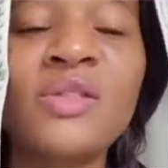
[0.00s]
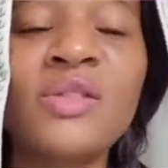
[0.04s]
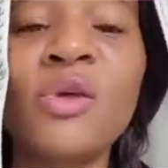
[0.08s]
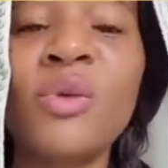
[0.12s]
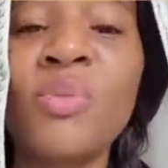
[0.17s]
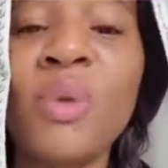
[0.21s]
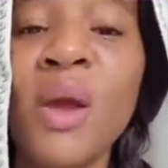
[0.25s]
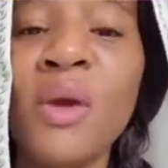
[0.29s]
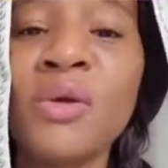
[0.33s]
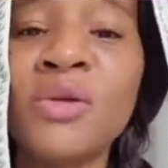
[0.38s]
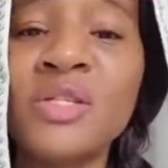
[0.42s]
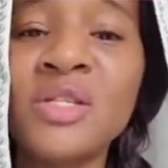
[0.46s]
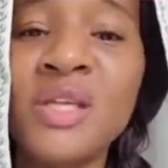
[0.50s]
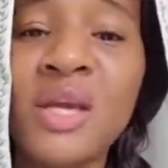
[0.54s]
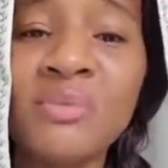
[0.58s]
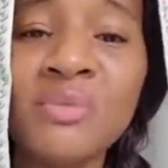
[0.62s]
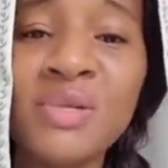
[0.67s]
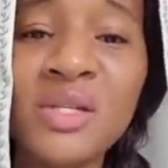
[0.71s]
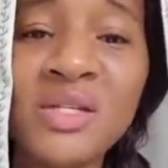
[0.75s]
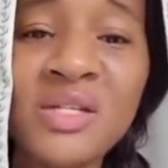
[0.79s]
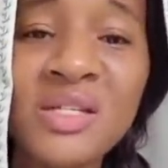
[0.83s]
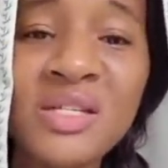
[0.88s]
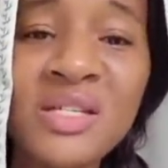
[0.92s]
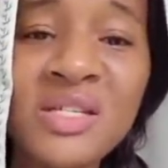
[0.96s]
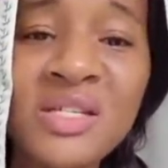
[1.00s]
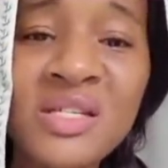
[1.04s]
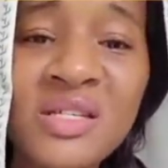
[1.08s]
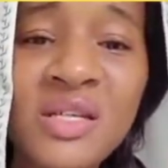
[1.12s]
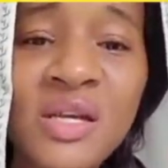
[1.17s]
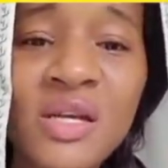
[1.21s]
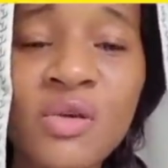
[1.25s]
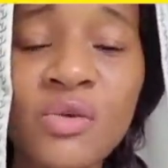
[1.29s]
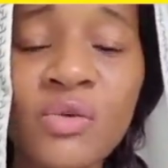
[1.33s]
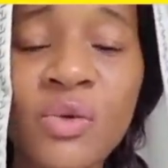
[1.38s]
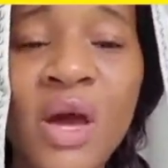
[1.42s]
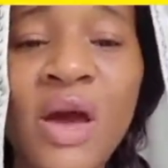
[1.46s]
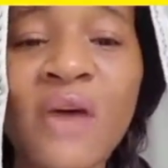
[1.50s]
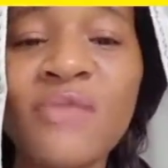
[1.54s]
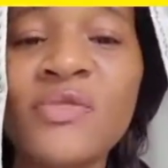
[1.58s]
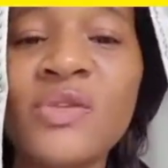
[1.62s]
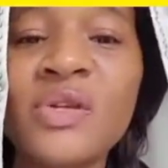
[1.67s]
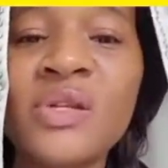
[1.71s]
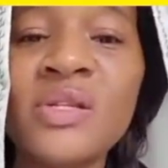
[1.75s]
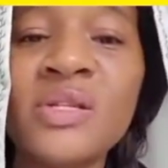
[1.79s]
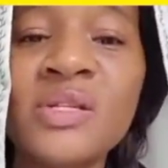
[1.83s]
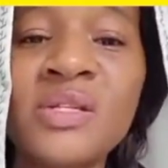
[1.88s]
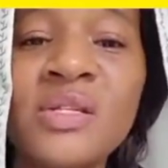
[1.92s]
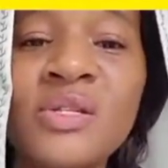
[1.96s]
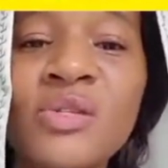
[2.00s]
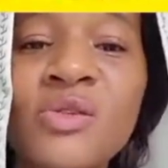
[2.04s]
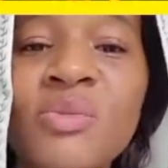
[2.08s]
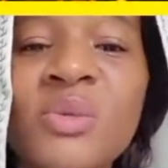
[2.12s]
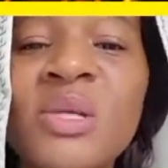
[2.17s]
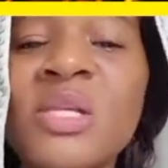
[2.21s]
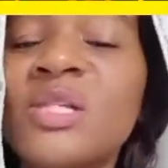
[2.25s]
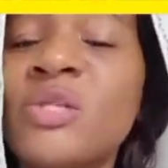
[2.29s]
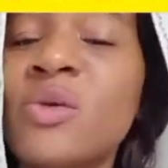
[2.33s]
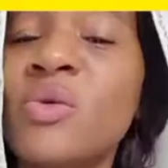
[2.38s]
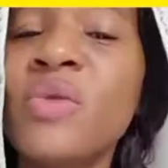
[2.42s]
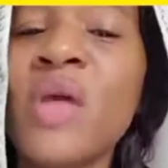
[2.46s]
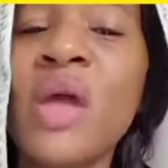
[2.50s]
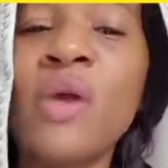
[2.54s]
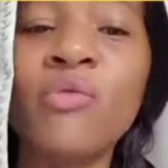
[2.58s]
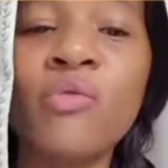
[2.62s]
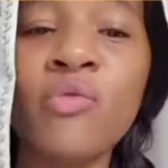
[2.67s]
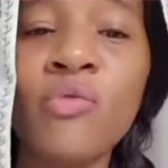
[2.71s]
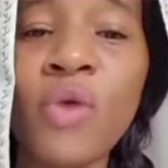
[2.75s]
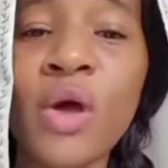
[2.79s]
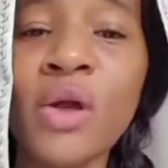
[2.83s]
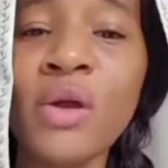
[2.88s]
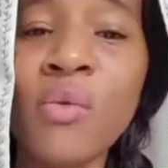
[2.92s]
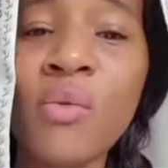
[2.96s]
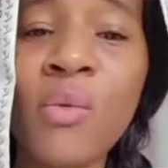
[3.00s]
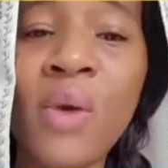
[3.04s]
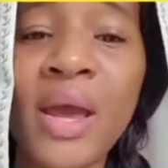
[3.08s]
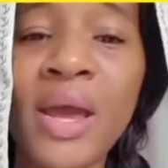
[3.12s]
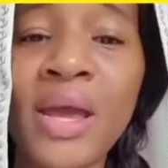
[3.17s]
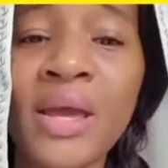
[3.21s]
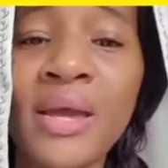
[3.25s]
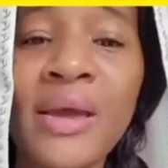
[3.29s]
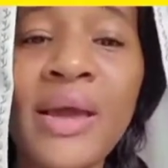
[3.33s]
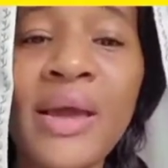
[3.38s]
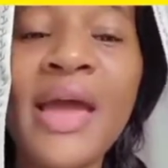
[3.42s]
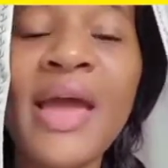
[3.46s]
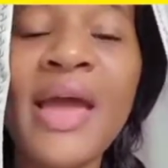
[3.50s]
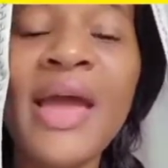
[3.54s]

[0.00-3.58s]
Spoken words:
and their parents kept insisting, you have to listen to me, so they run away,